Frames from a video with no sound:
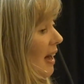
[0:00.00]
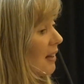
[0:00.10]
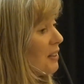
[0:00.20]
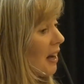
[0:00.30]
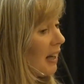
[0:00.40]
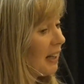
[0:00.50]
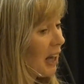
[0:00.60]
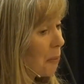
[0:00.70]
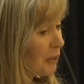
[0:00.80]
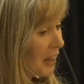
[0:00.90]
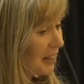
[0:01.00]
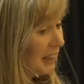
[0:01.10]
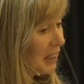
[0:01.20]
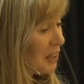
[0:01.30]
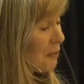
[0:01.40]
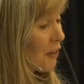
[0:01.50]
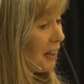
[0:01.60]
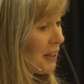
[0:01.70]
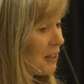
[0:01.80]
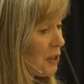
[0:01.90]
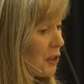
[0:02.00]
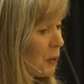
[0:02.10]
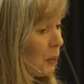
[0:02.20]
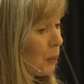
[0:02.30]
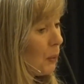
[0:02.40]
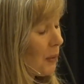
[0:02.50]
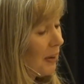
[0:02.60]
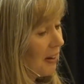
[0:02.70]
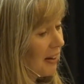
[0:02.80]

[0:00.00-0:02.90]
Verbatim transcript: and I kept getting invited to